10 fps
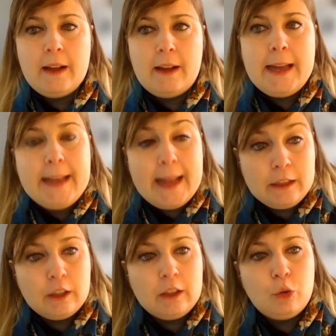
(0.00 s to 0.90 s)
an
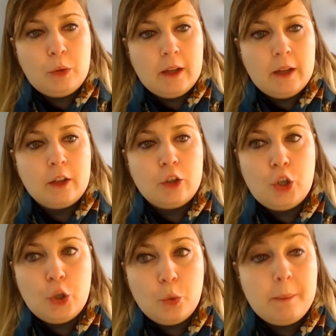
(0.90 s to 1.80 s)
end to the
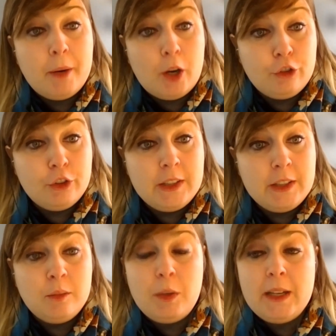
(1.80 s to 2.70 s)
QE
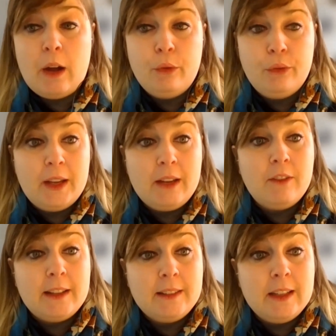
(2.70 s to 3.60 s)
purchases. We now think
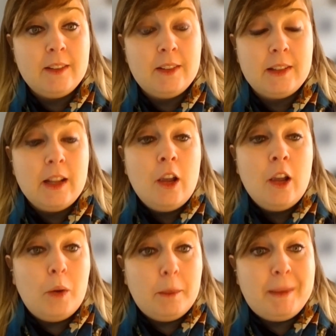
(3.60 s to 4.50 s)
that this
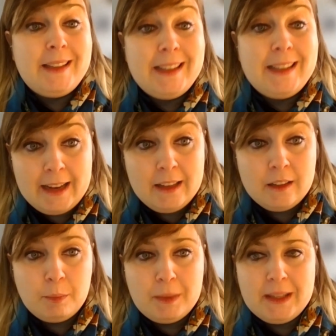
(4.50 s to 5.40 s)
will be
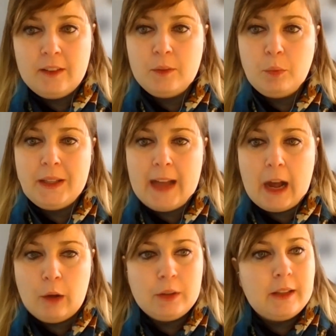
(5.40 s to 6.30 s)
delayed because we
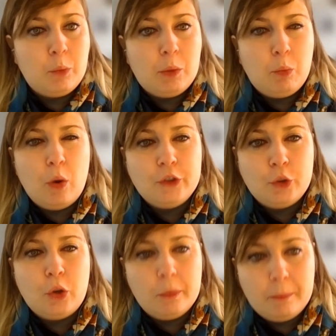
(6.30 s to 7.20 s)
doubt they will want
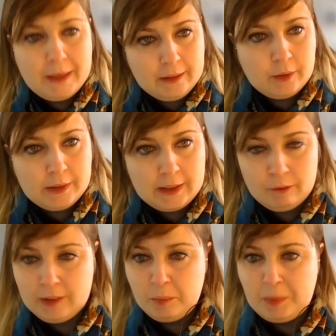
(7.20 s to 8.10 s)
to commit to
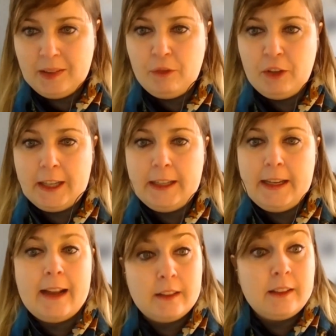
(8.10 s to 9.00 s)
something
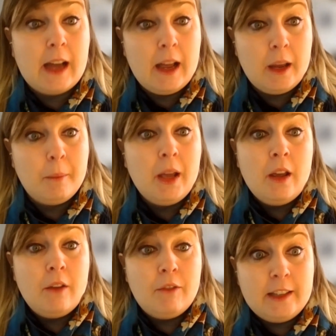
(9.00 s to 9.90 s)
specifically at the time
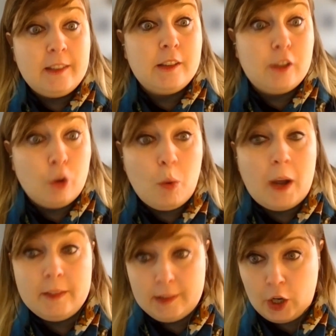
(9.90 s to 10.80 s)
that is so
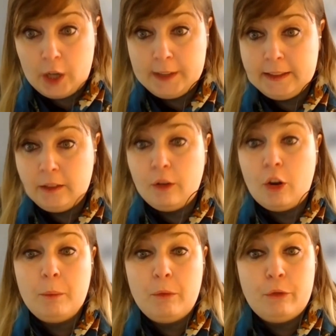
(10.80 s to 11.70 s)
uncertain
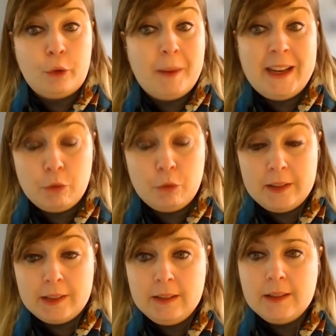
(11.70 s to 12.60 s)
for many
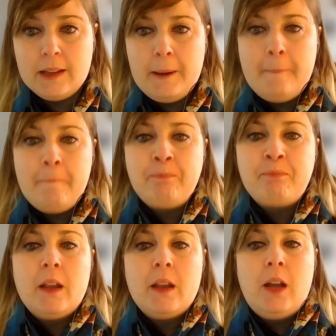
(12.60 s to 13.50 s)
reasons.
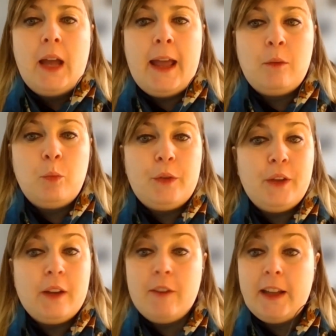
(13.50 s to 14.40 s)
And we
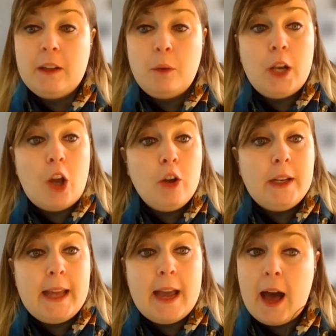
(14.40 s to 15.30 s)
think that they will
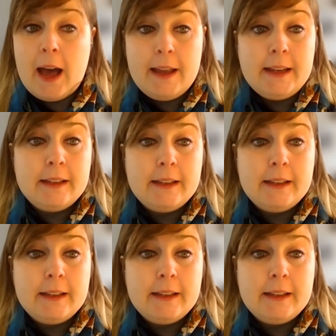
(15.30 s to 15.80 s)
only hike